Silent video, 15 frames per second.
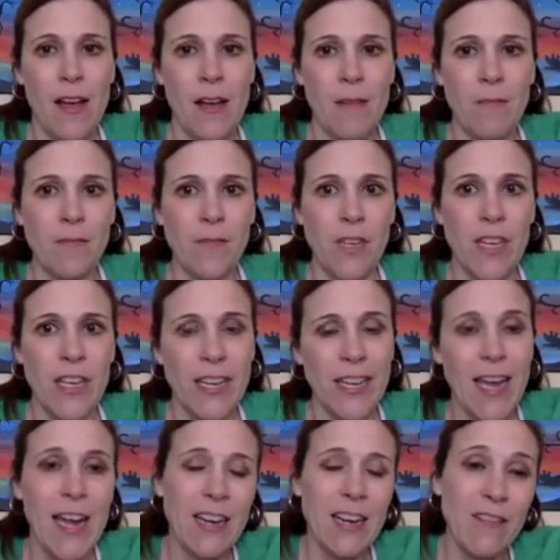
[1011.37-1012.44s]

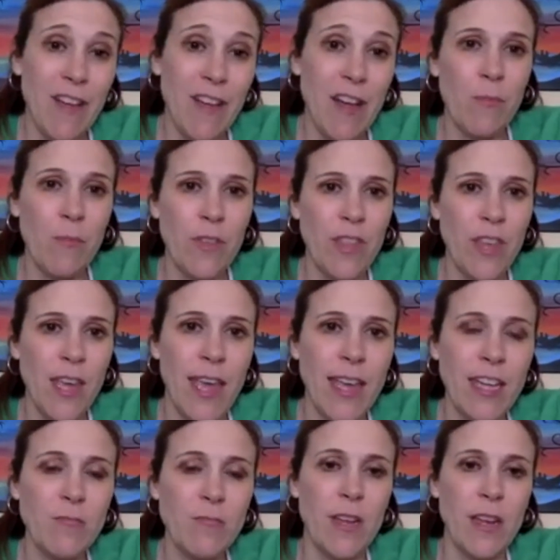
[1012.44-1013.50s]
can kind of help with
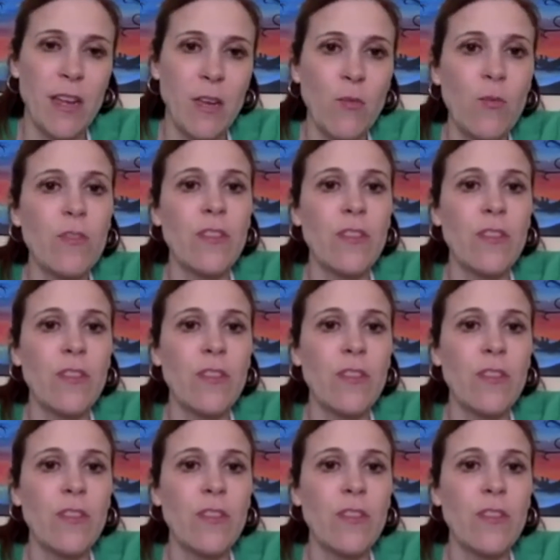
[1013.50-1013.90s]
engagement.